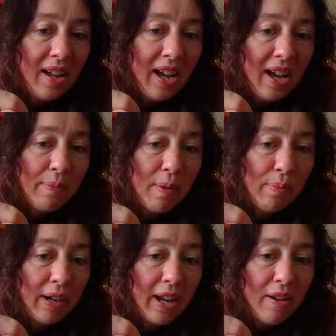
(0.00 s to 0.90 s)
and we're
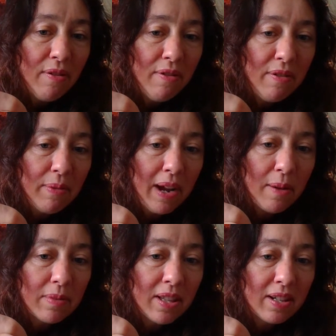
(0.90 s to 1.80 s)
bringing it all the way
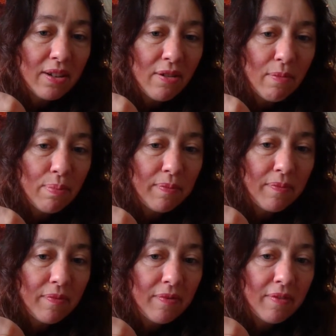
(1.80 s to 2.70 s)
up to the top.
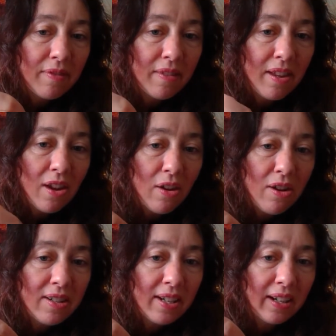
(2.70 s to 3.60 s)
And you
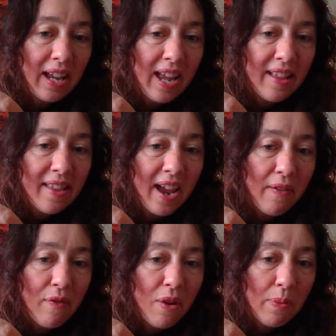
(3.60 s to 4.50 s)
could tuck it in there
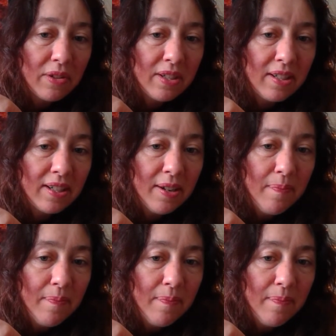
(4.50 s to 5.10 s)
if you wanted to,